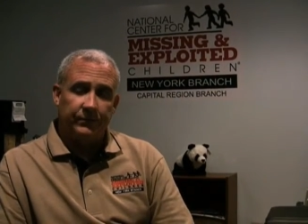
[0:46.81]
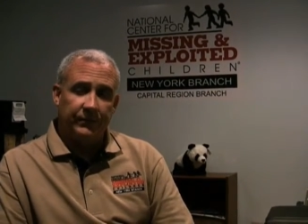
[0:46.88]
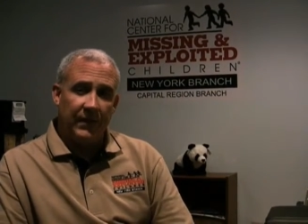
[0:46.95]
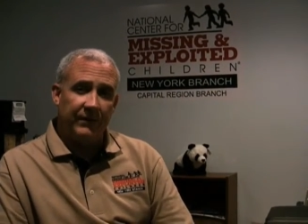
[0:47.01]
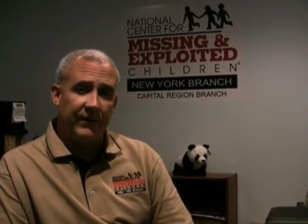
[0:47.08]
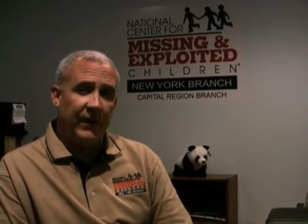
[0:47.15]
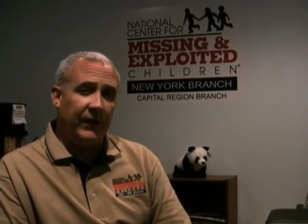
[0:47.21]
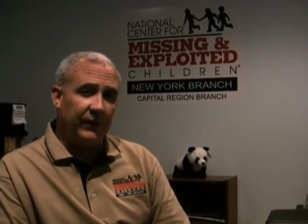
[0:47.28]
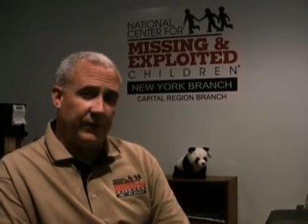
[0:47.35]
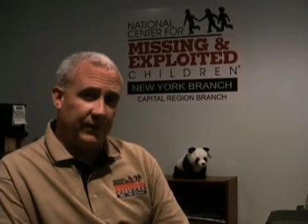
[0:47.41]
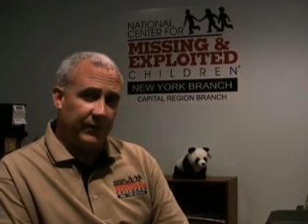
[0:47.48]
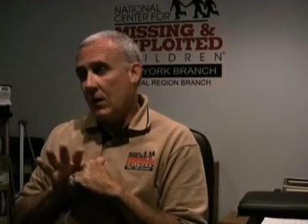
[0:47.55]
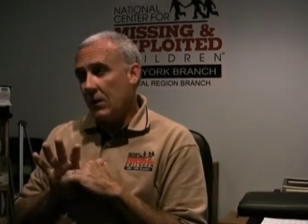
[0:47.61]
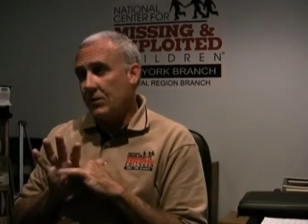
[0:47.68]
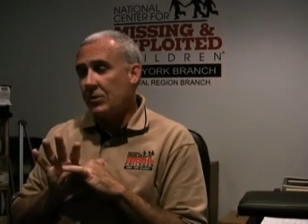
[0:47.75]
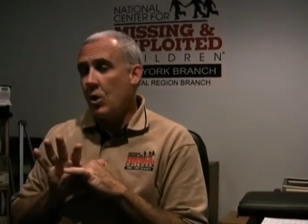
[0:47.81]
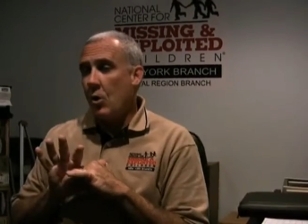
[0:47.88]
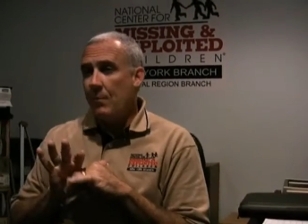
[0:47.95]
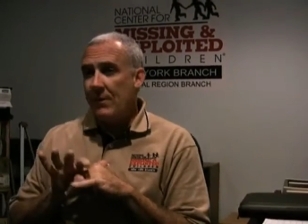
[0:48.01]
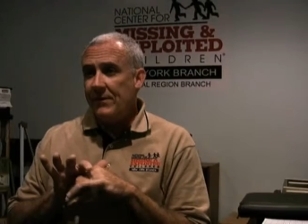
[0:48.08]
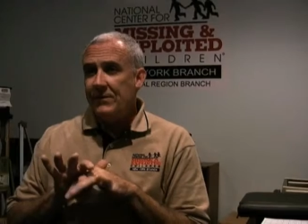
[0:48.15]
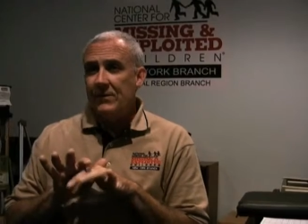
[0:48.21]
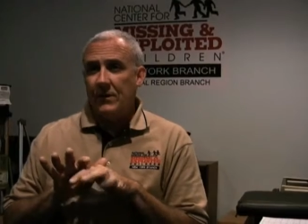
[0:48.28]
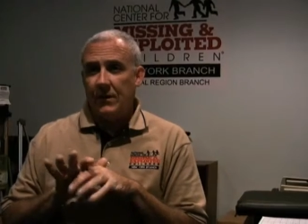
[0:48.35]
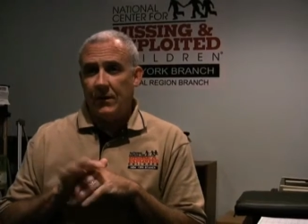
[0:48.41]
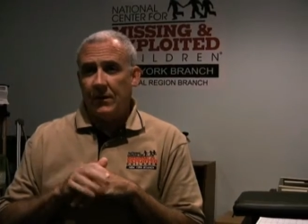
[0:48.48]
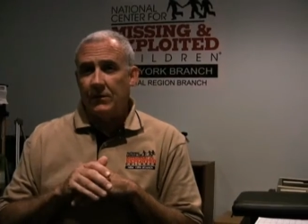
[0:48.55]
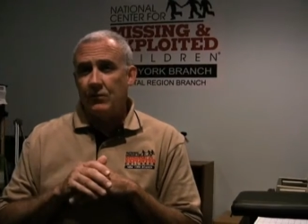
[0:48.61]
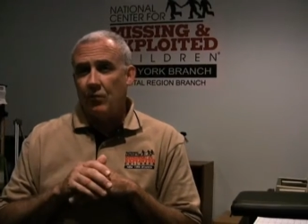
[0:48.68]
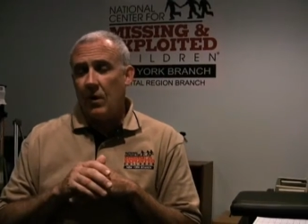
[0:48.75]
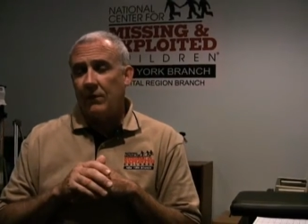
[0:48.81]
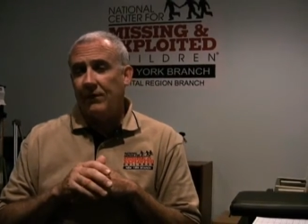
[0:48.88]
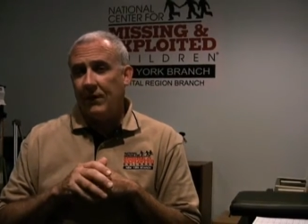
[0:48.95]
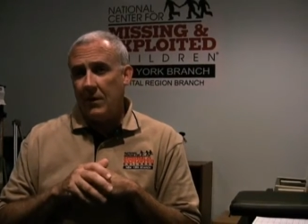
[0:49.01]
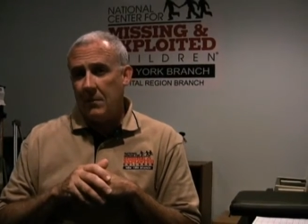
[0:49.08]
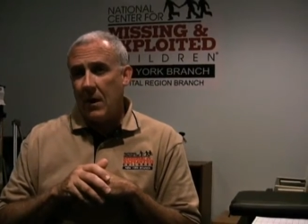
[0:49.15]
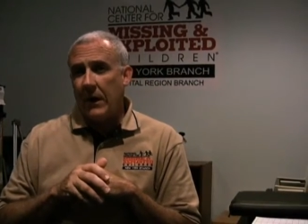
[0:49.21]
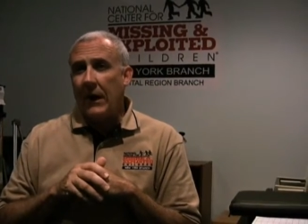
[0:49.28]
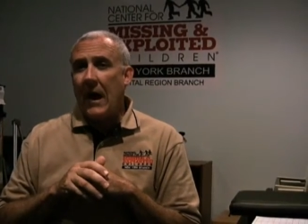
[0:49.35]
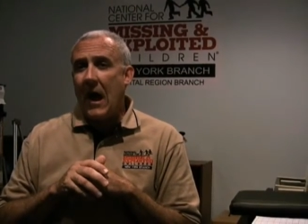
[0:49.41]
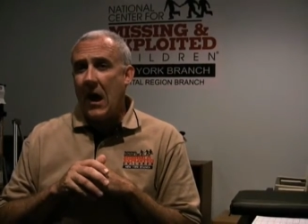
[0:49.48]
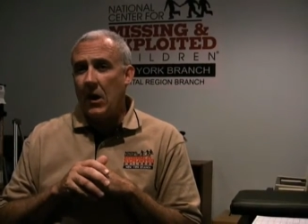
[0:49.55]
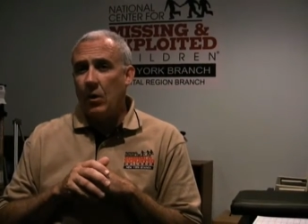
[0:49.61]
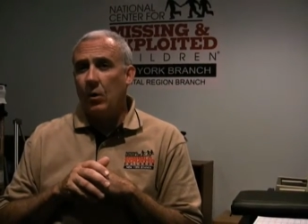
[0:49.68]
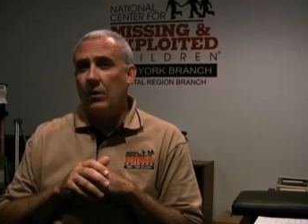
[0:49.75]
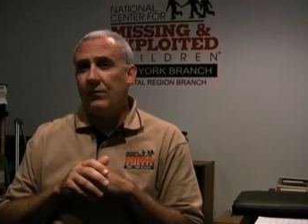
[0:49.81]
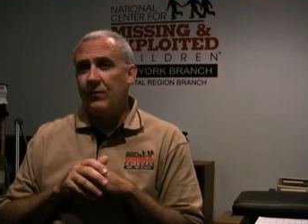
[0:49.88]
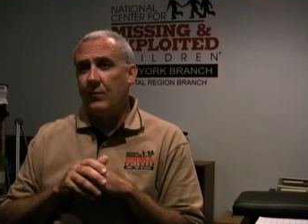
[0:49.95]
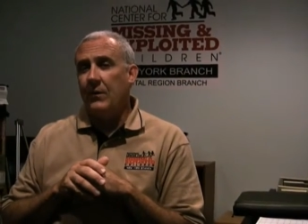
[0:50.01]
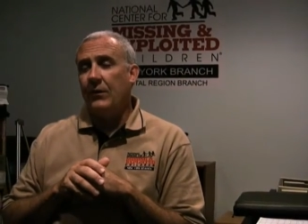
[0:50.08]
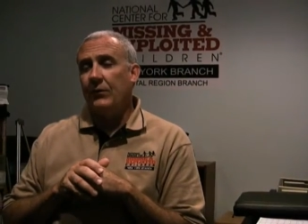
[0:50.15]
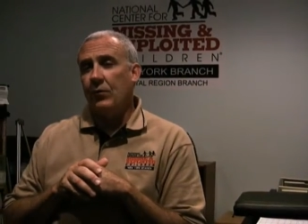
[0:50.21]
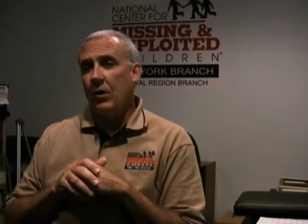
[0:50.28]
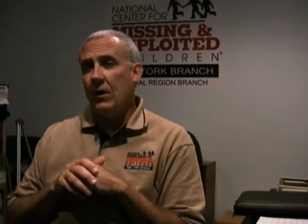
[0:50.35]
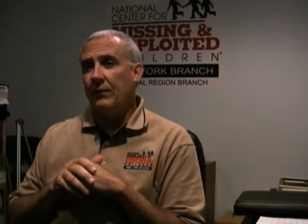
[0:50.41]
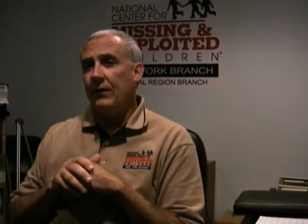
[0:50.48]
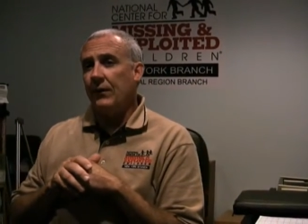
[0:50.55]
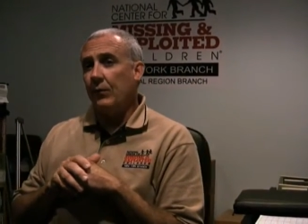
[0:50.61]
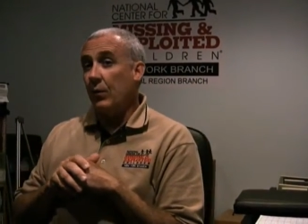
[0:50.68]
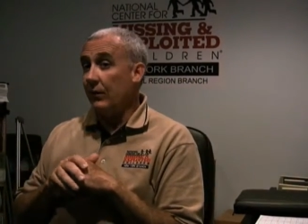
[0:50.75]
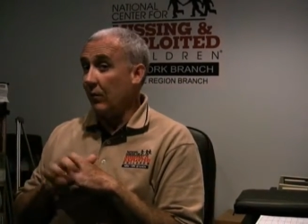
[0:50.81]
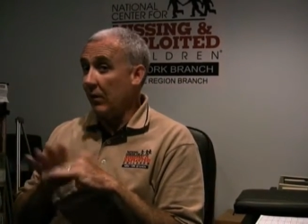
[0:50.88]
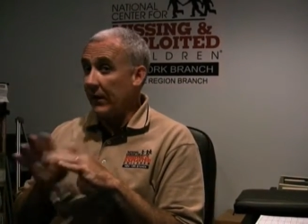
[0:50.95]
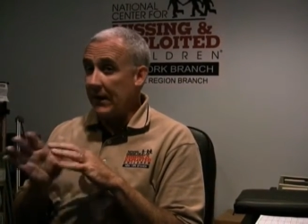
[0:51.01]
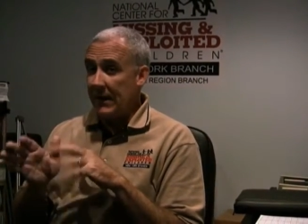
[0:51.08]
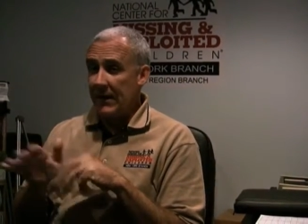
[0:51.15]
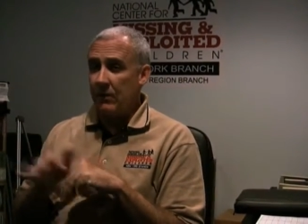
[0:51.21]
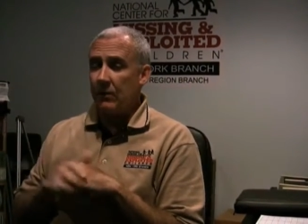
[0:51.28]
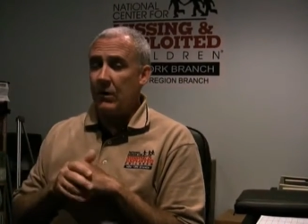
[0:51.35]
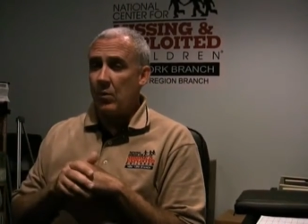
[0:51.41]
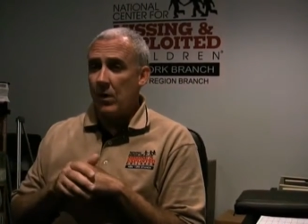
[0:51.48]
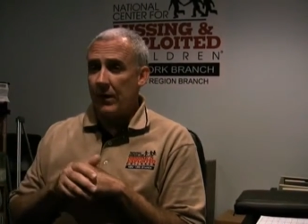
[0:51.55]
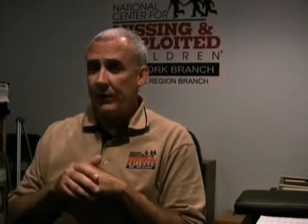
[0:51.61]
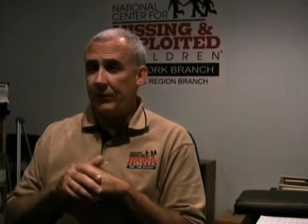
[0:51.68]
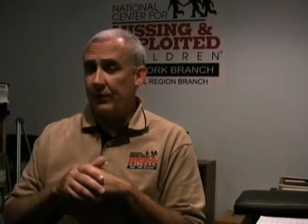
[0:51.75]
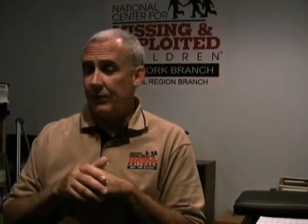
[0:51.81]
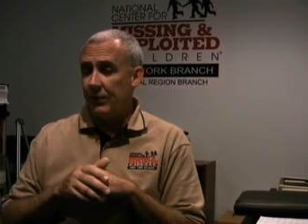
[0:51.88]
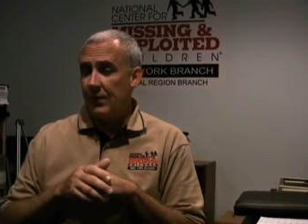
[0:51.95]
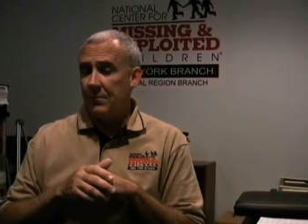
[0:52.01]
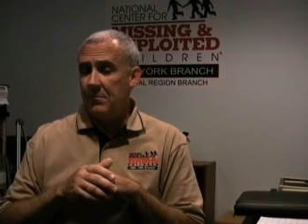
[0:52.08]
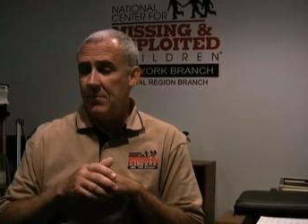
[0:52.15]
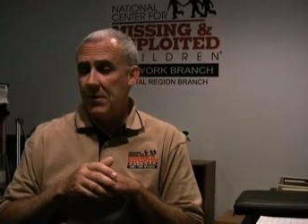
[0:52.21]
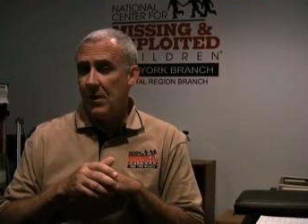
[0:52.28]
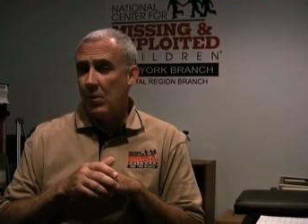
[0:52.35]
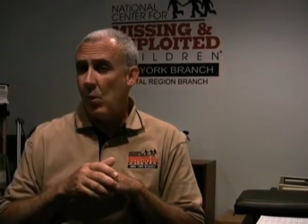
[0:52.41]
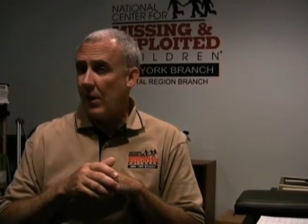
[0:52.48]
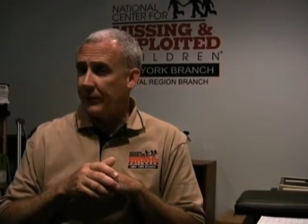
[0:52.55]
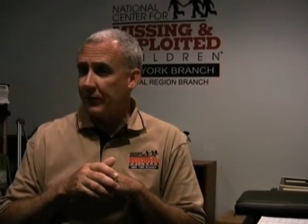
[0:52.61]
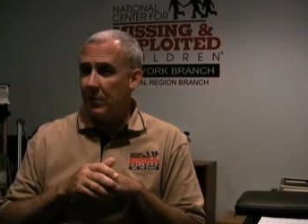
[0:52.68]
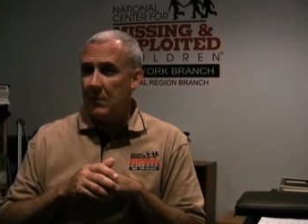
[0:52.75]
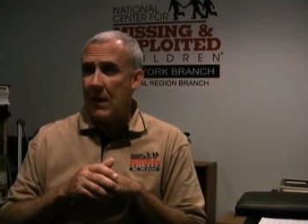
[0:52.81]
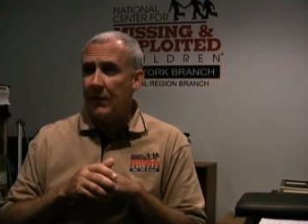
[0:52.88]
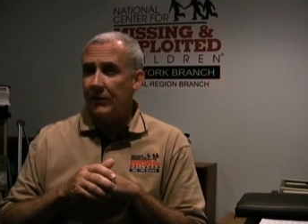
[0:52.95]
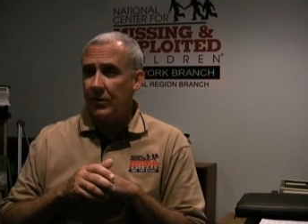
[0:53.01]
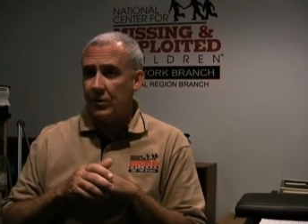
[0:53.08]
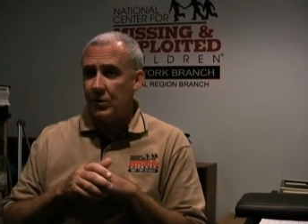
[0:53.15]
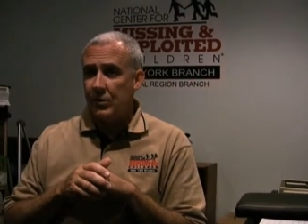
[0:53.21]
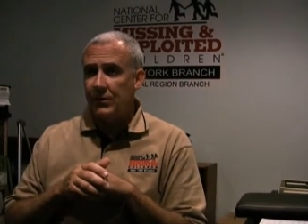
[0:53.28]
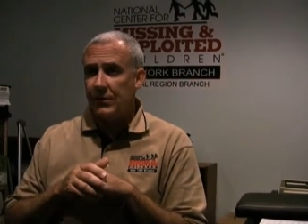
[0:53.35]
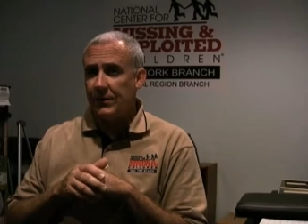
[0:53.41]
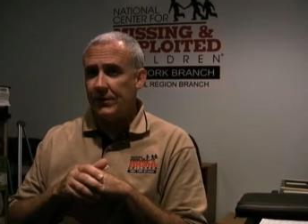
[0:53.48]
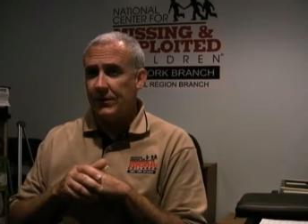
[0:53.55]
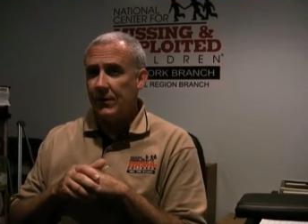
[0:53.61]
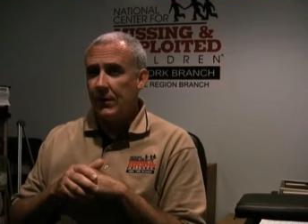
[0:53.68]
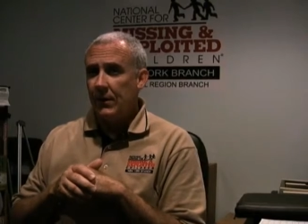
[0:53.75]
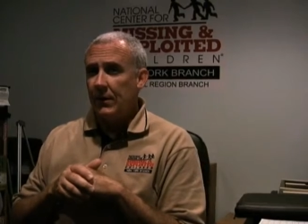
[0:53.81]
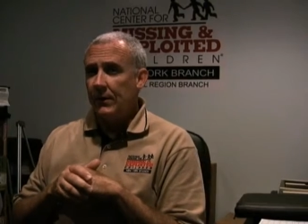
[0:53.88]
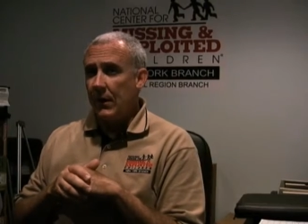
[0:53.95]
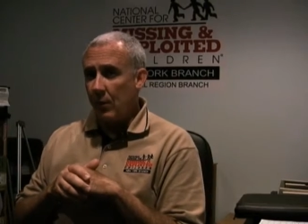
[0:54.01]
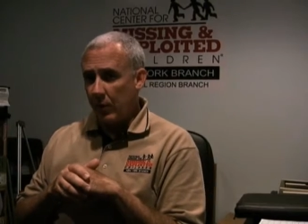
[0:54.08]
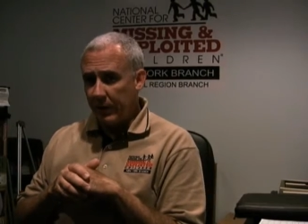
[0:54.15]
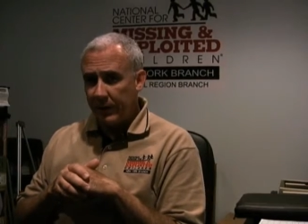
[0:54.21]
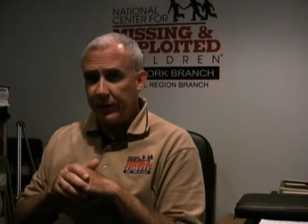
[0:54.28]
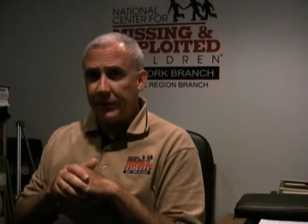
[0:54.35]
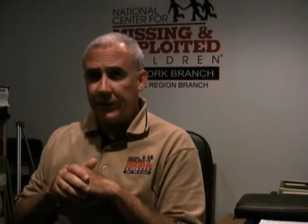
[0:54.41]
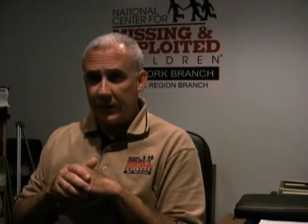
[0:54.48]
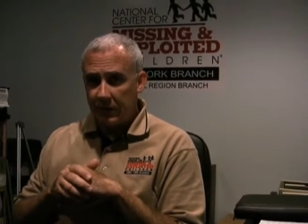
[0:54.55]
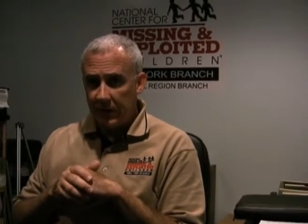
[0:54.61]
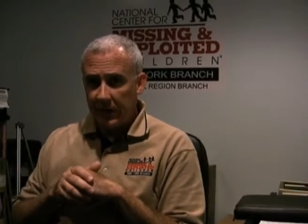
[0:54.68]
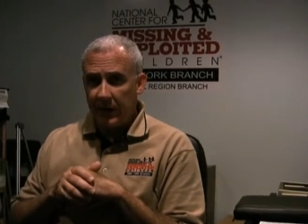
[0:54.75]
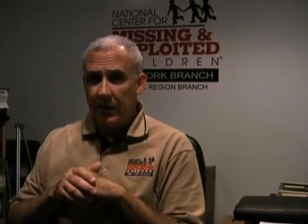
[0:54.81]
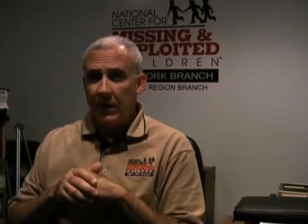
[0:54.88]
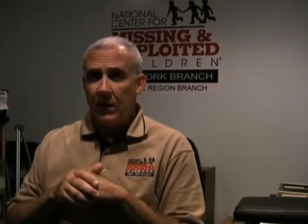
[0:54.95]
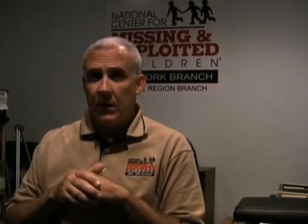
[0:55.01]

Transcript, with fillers: event. Uh, Scope is, uh, is roughly about an hour from this office. We've already had a request from uh, Western Massachusetts that we're considering.